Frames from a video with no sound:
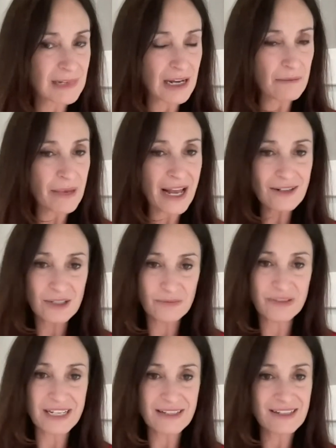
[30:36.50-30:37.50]
come back to
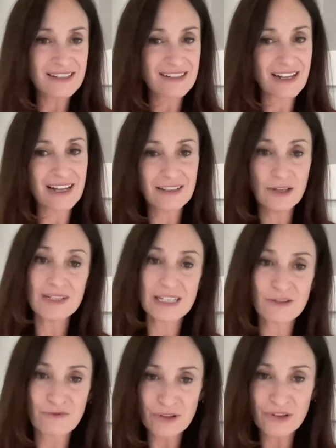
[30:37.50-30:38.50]
places that the U S
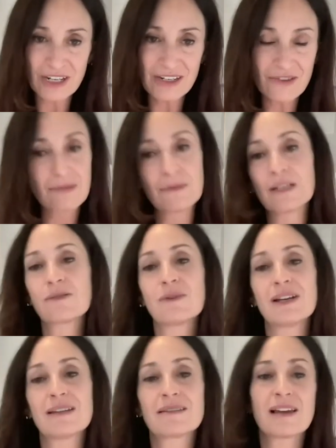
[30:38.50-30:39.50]
has free trade agreements
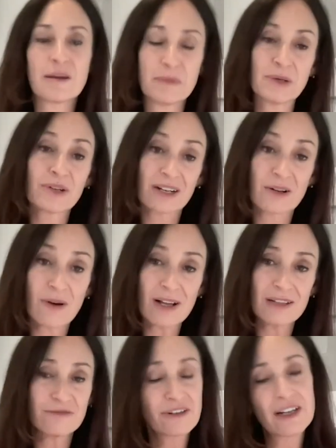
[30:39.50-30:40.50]
with um, in order to
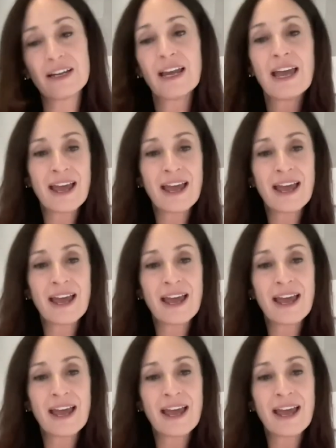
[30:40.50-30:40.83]
qualify,